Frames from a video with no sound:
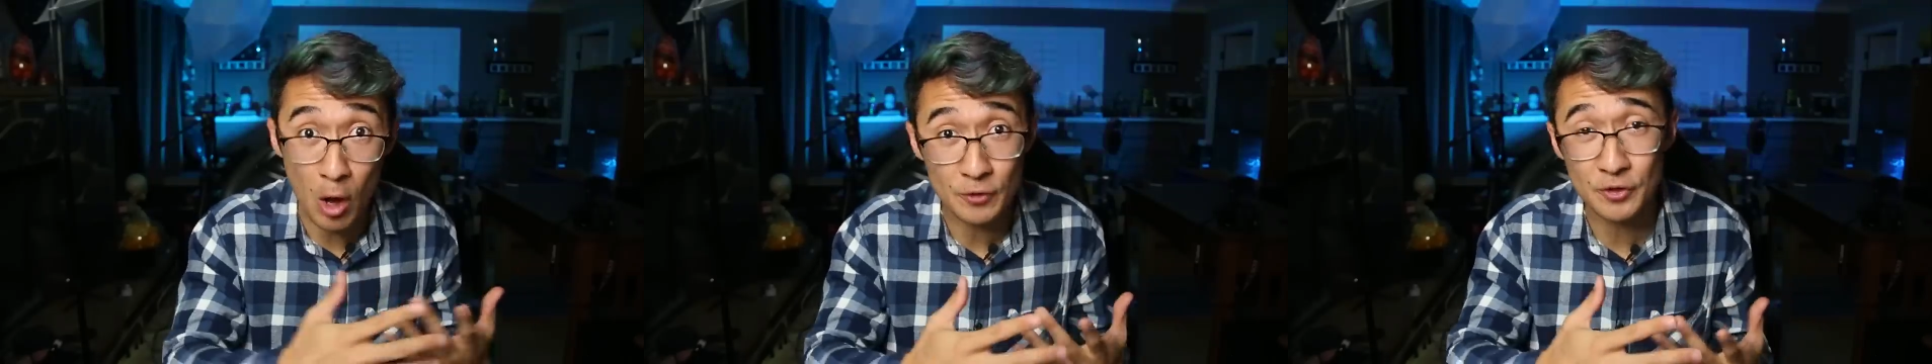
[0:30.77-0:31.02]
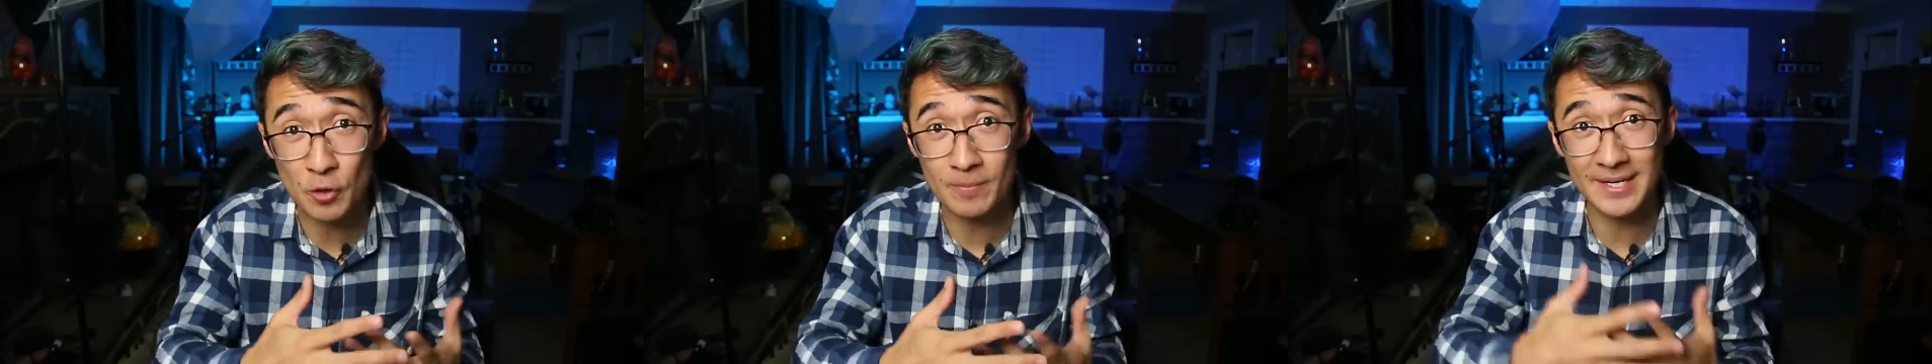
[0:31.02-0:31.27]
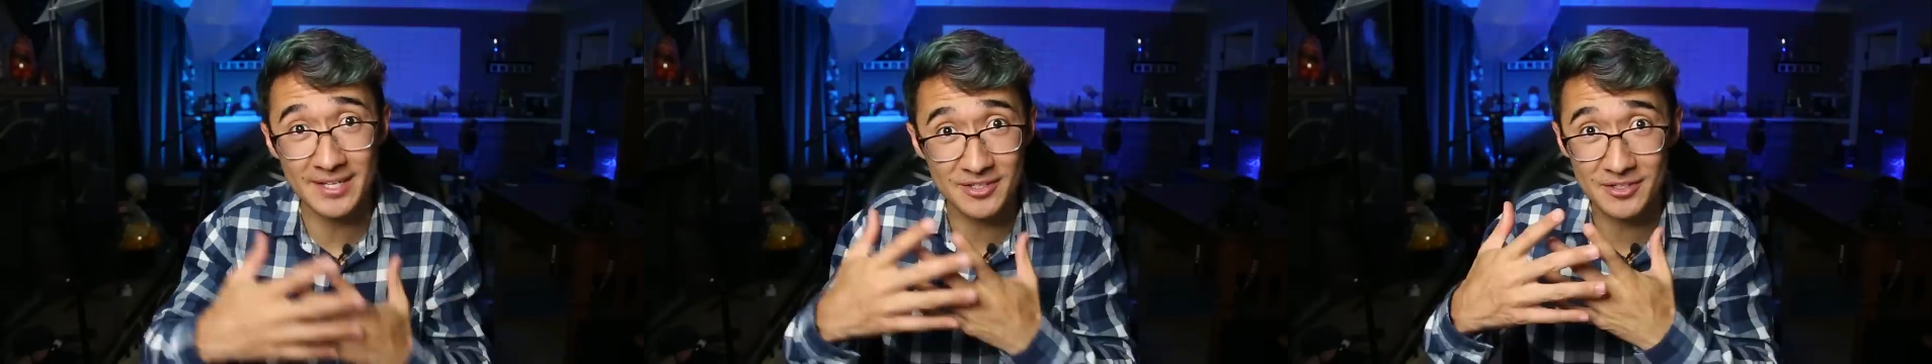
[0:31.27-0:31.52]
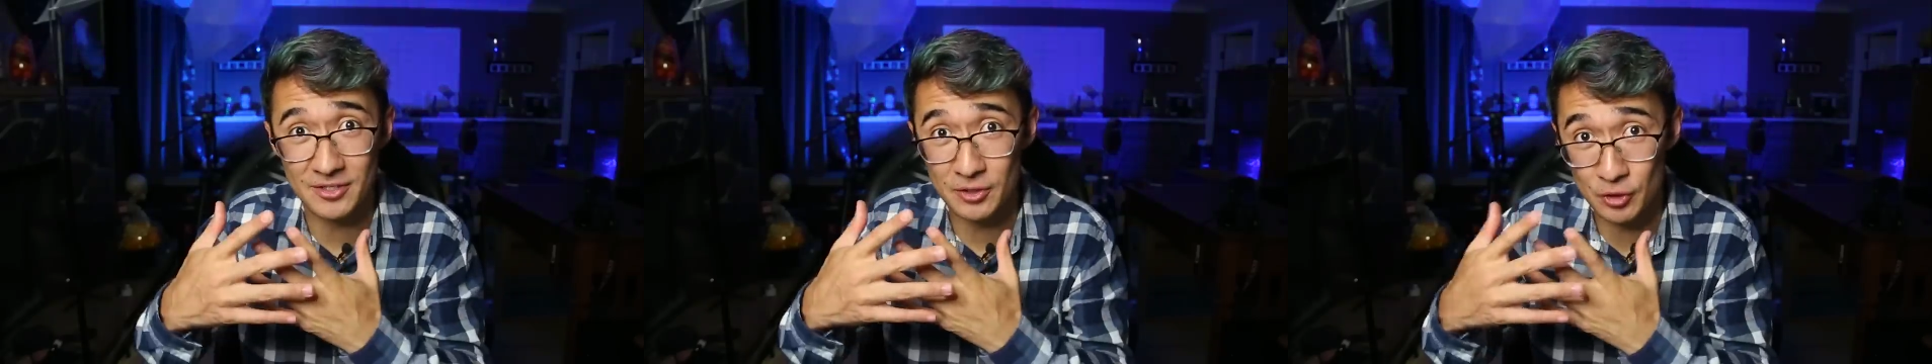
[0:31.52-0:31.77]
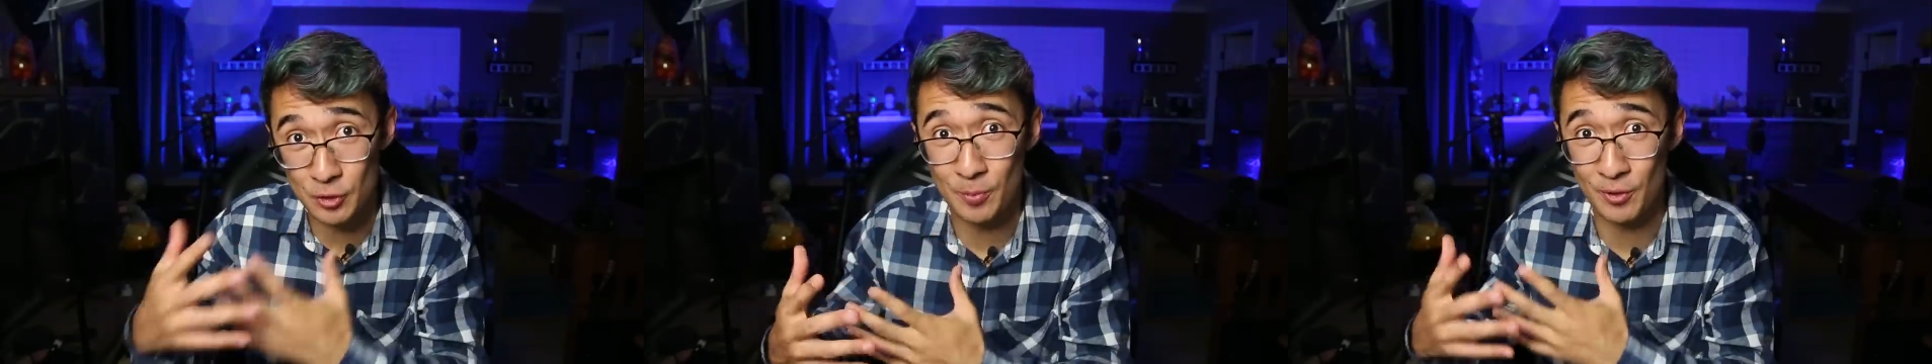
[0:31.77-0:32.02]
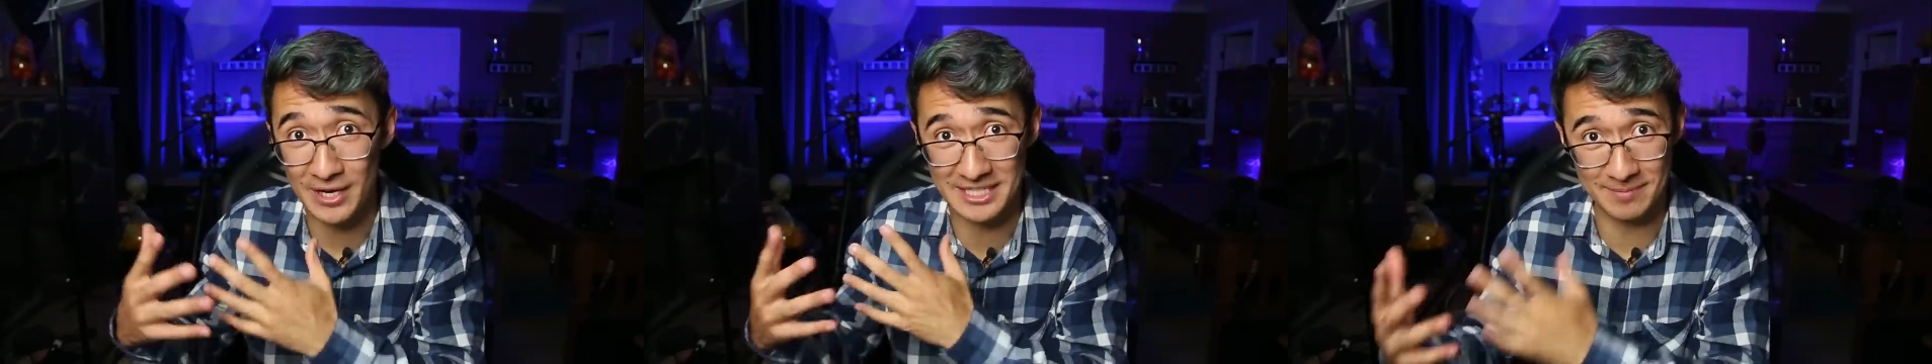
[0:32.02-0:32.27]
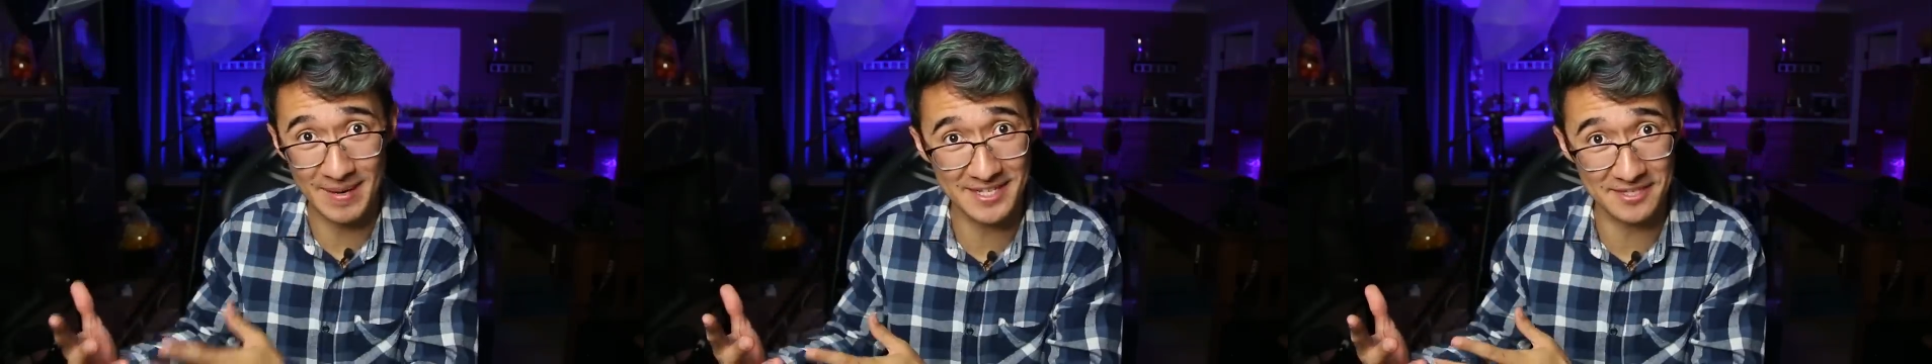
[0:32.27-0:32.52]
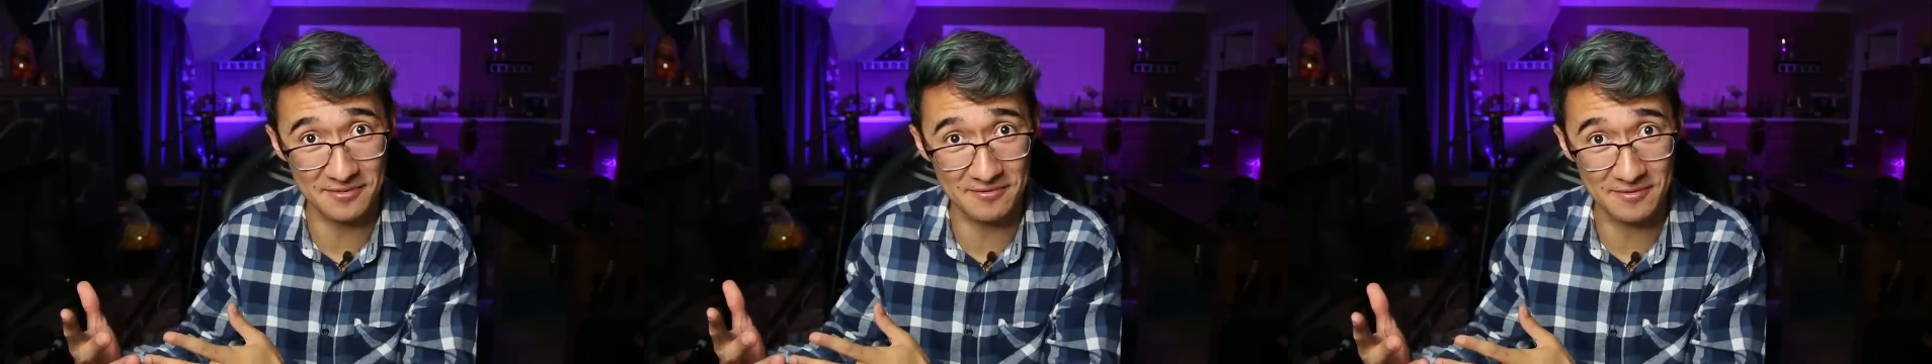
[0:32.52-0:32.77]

also means super expensive.